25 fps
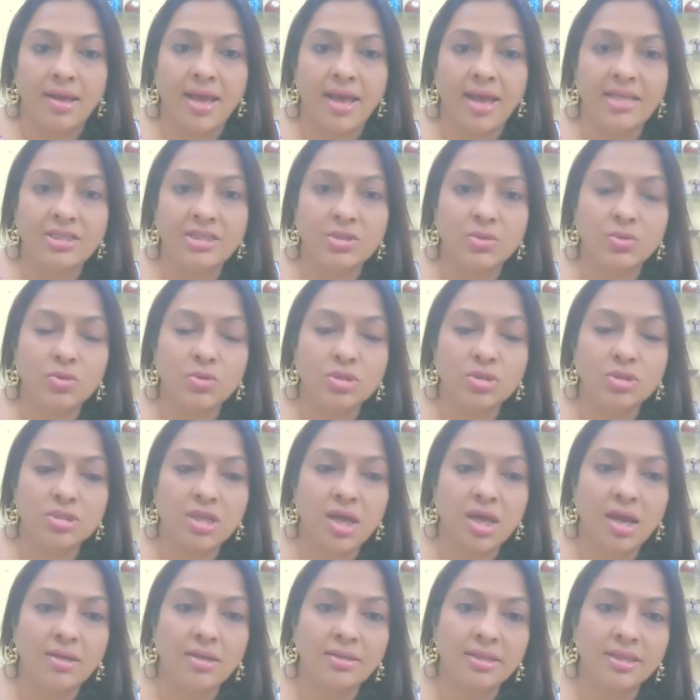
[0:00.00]
As you
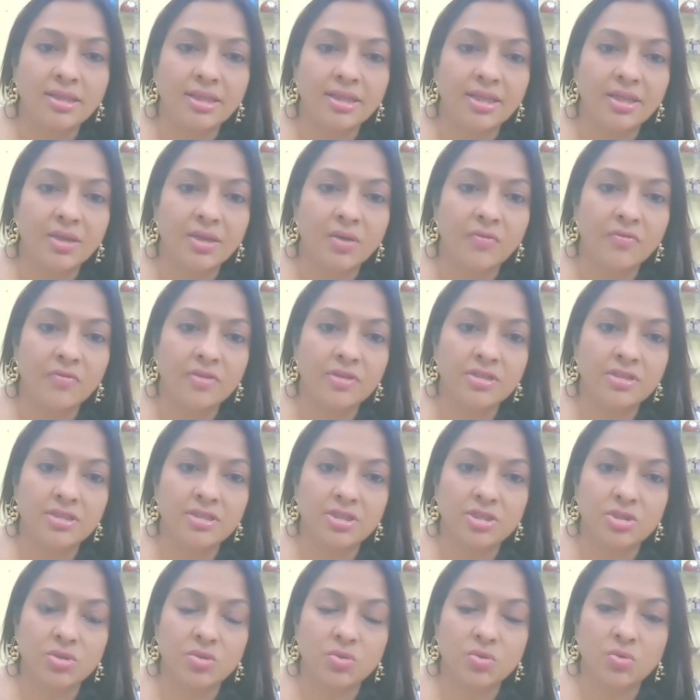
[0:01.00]
start thinking of this
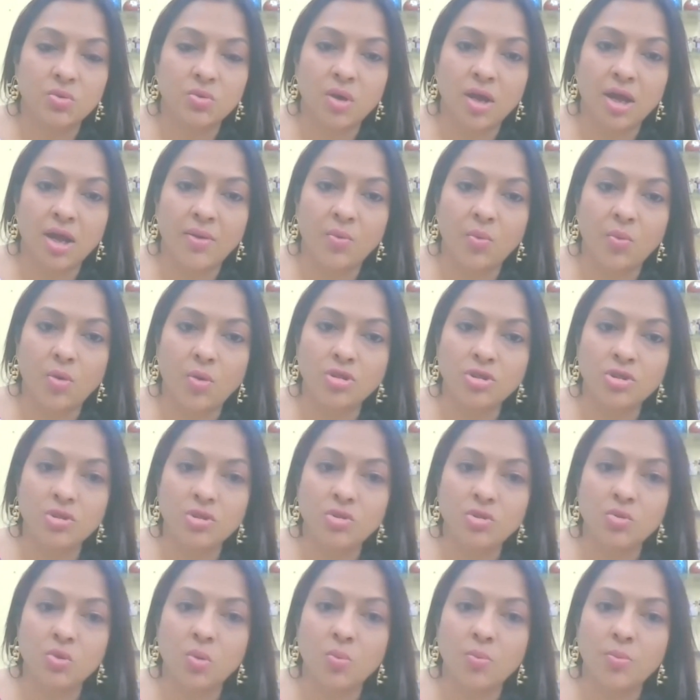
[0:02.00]
issue, I want
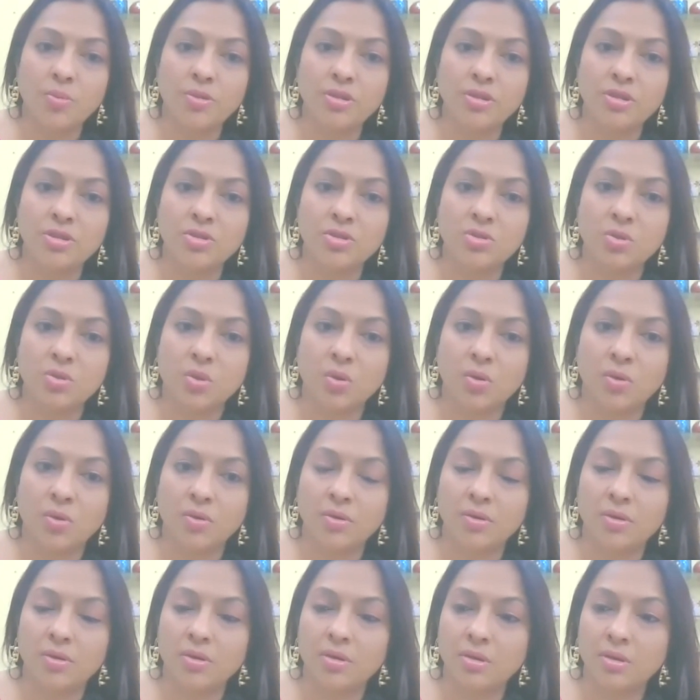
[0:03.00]
you to open the
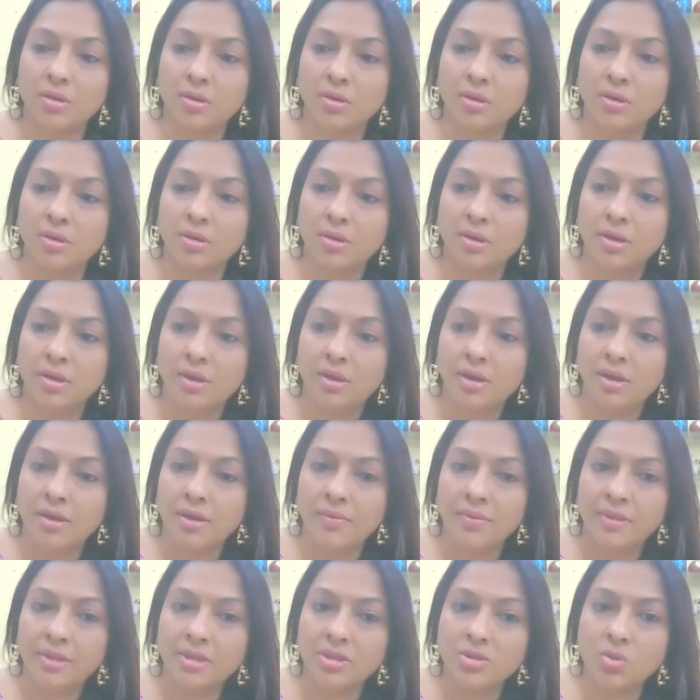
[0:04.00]
door.
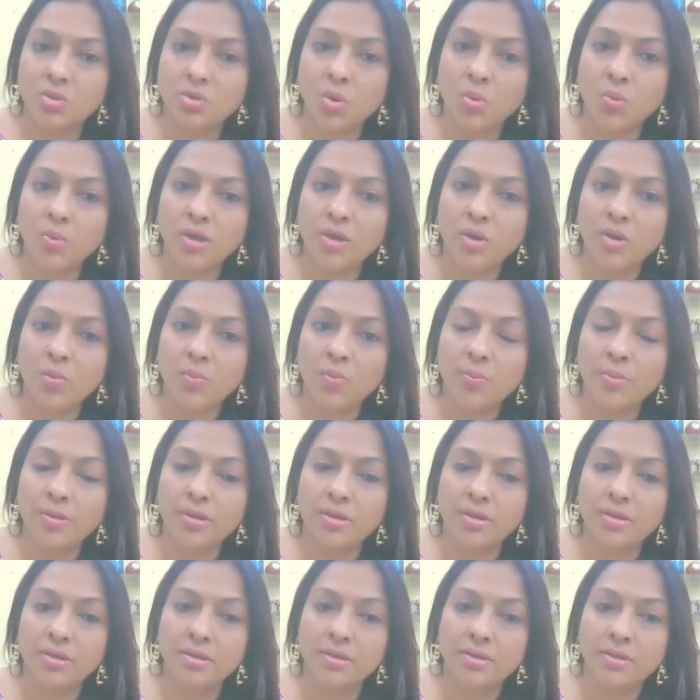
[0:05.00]
The door will
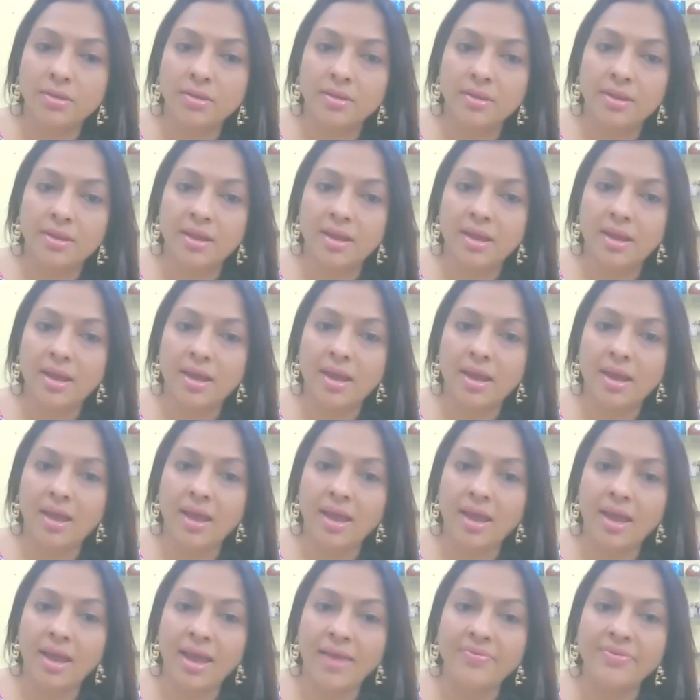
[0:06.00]
open,
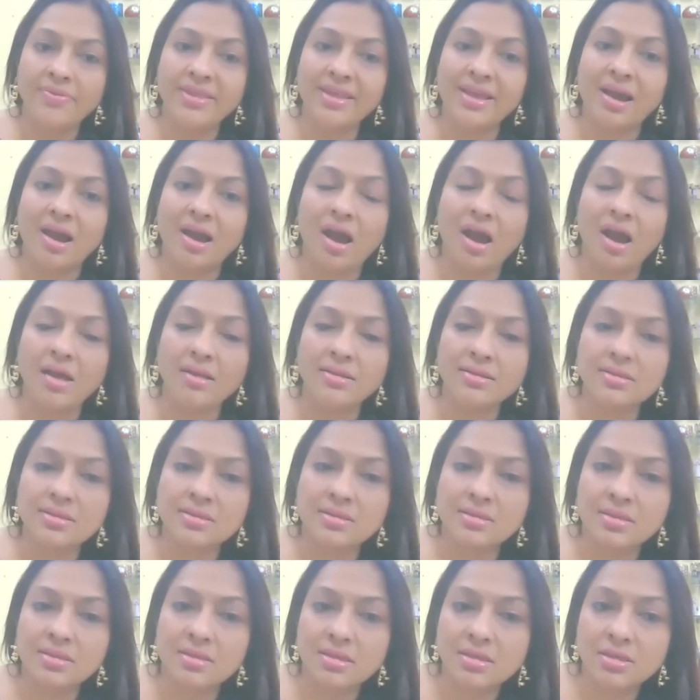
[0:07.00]
and the
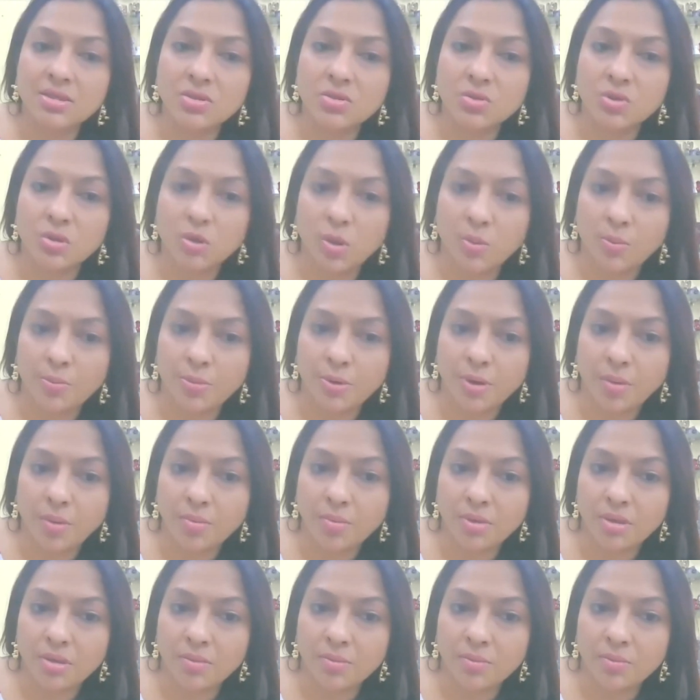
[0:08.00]
answer to your
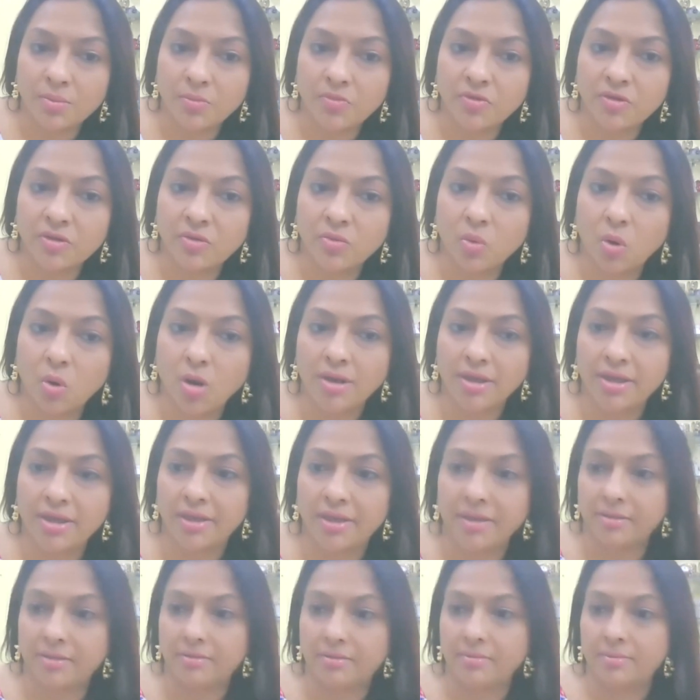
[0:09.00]
problem will walk
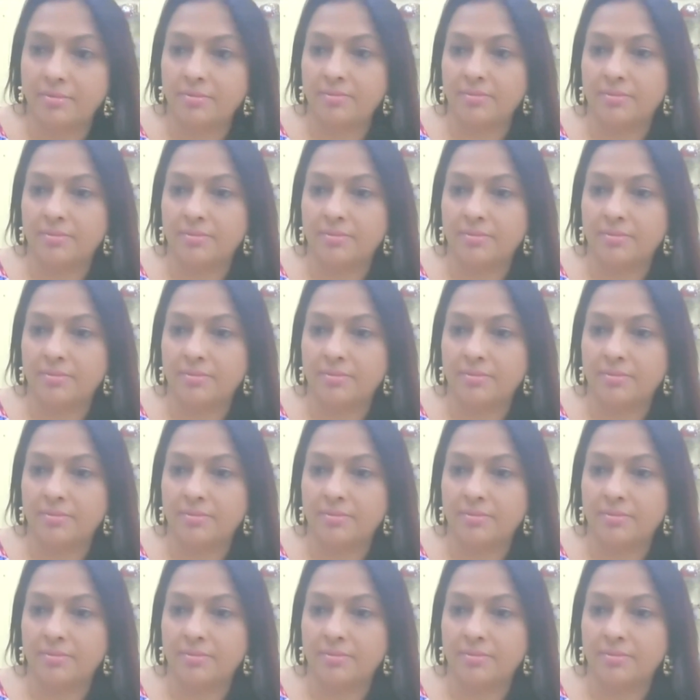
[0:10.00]
in.